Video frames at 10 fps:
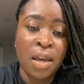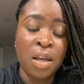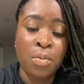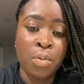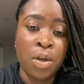
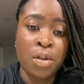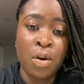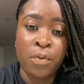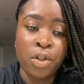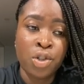and we
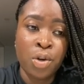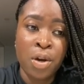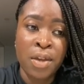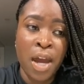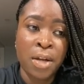know for
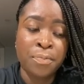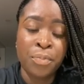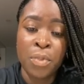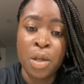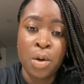sure that
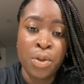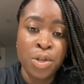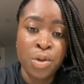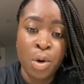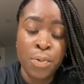
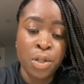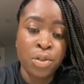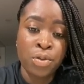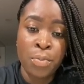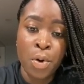this home is our
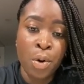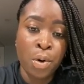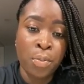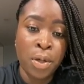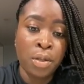dream
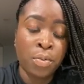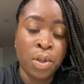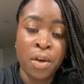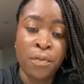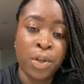home, and
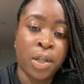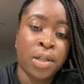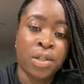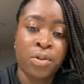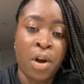we'd love for you to
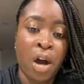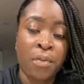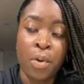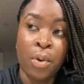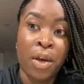consider our
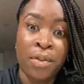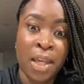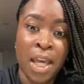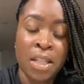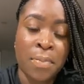offer, whatever the
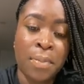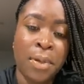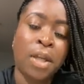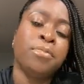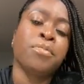case may
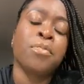be.